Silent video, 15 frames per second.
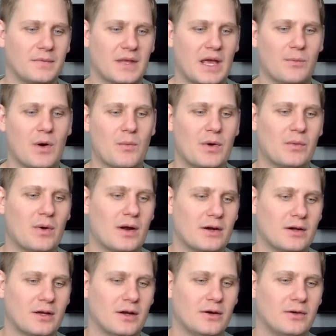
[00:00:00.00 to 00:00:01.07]
And when we run our
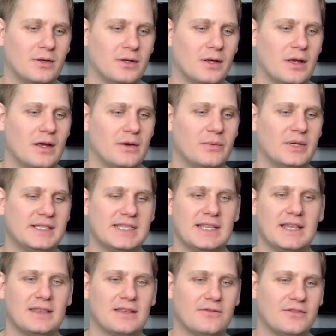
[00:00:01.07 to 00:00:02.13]
code, we see
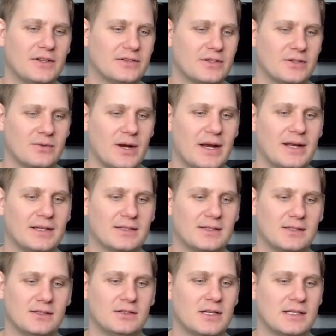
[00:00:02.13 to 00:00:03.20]
that the filtered
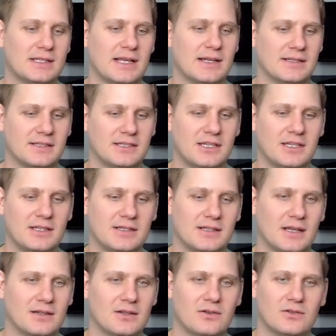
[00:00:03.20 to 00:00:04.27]
ratings just has cheese
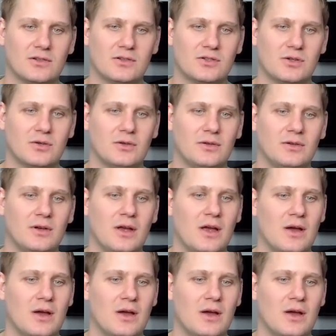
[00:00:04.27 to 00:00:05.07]
and toaster strudel,